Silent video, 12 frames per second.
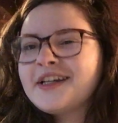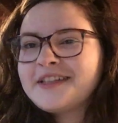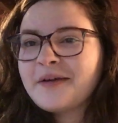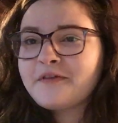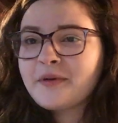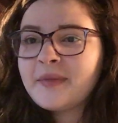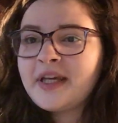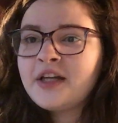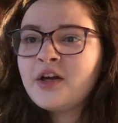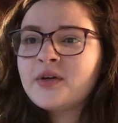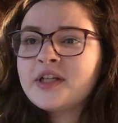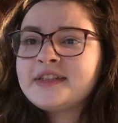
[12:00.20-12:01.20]
except for
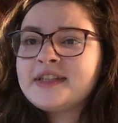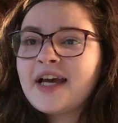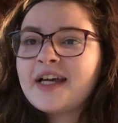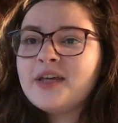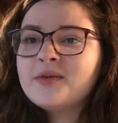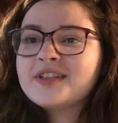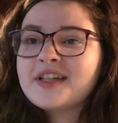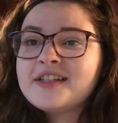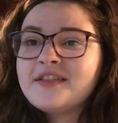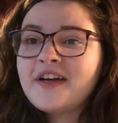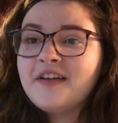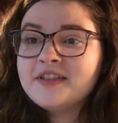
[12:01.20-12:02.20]
me noticed that he was on
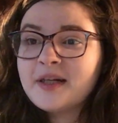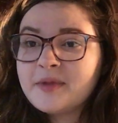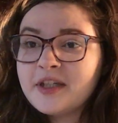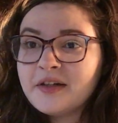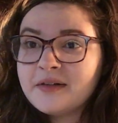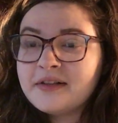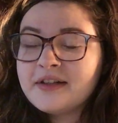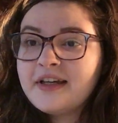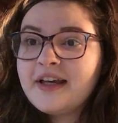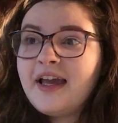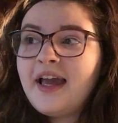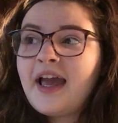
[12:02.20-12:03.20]
D5W.
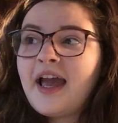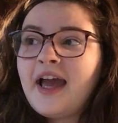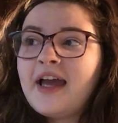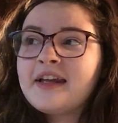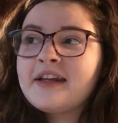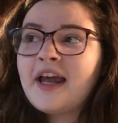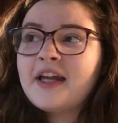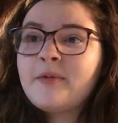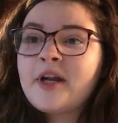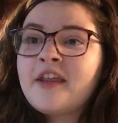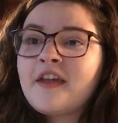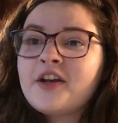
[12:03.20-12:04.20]
And
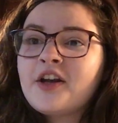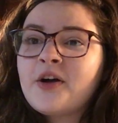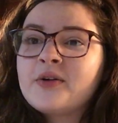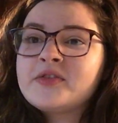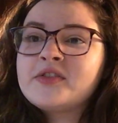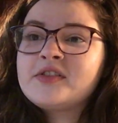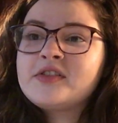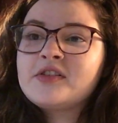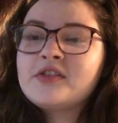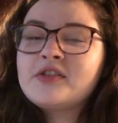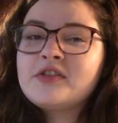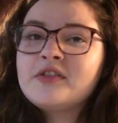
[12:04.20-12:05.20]
anybody that
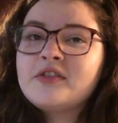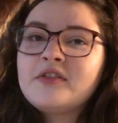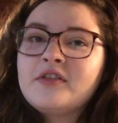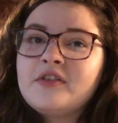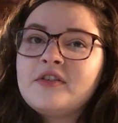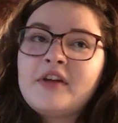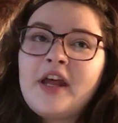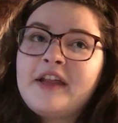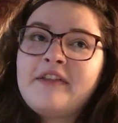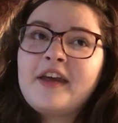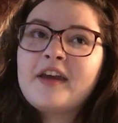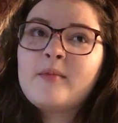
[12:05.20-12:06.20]
knows
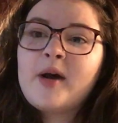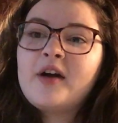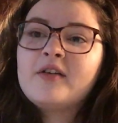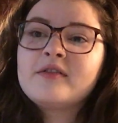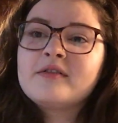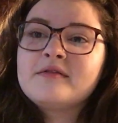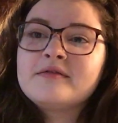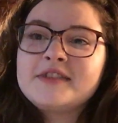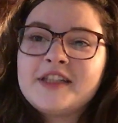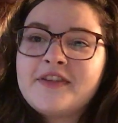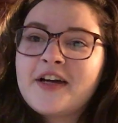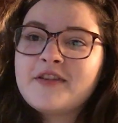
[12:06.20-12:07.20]
anything about
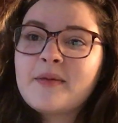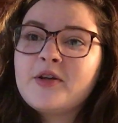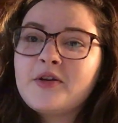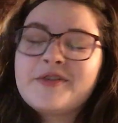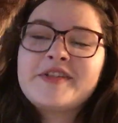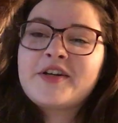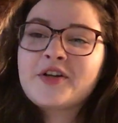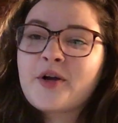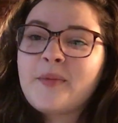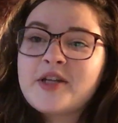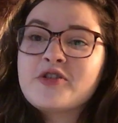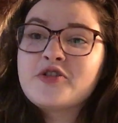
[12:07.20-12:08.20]
D5W knows that
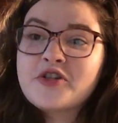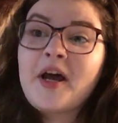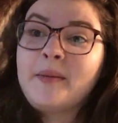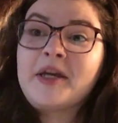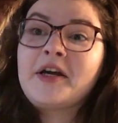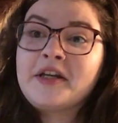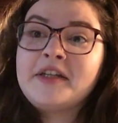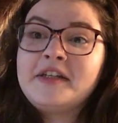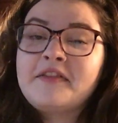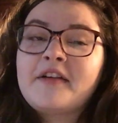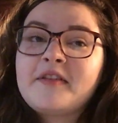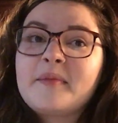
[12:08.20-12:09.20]
neuro patients should not be on
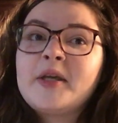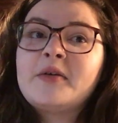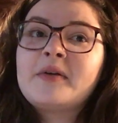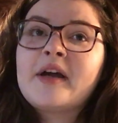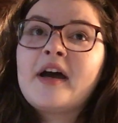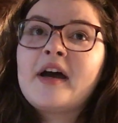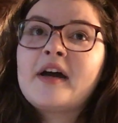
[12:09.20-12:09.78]
D5W.